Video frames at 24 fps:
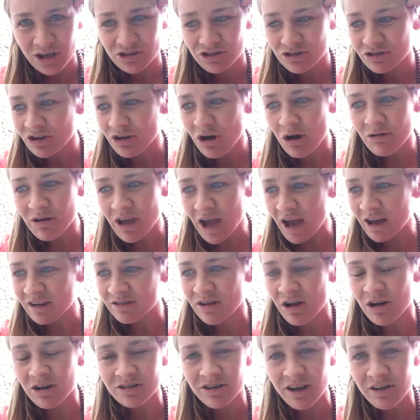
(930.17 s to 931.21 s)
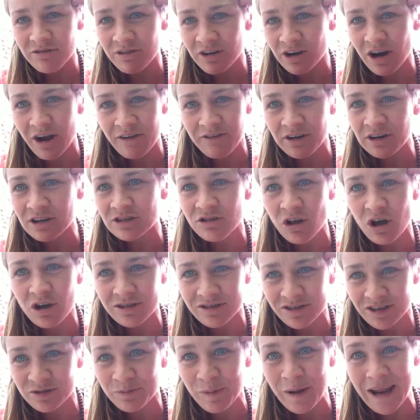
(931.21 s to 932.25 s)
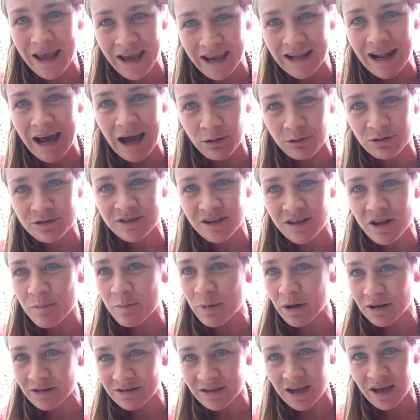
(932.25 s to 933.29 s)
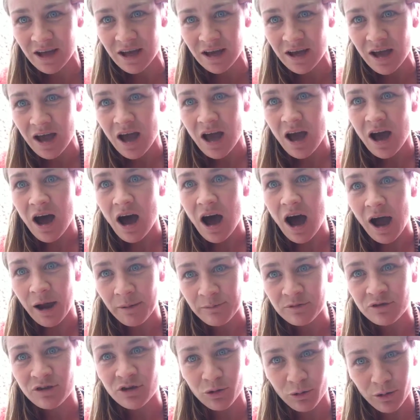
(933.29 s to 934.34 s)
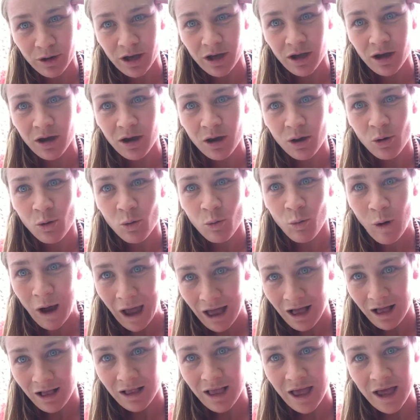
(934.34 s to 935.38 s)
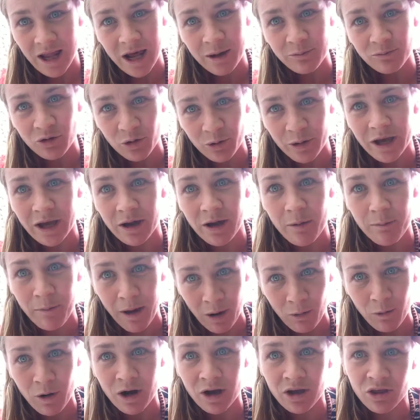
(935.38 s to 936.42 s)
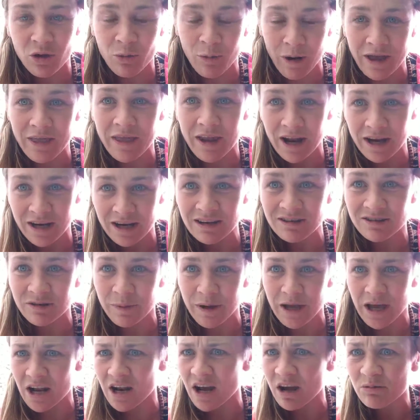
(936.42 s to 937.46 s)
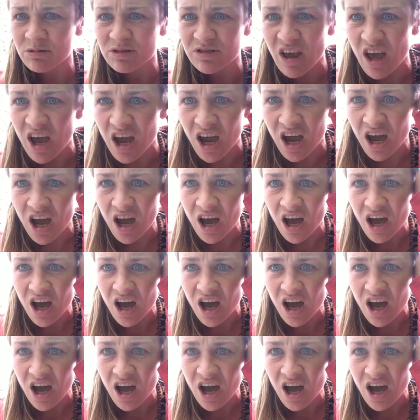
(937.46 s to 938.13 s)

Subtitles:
She's like, oh, yeah, as long as I figure as long as I spend 8 hours in the building, I'm doing well, and I'm doing my work the way that I need to be. And I was like,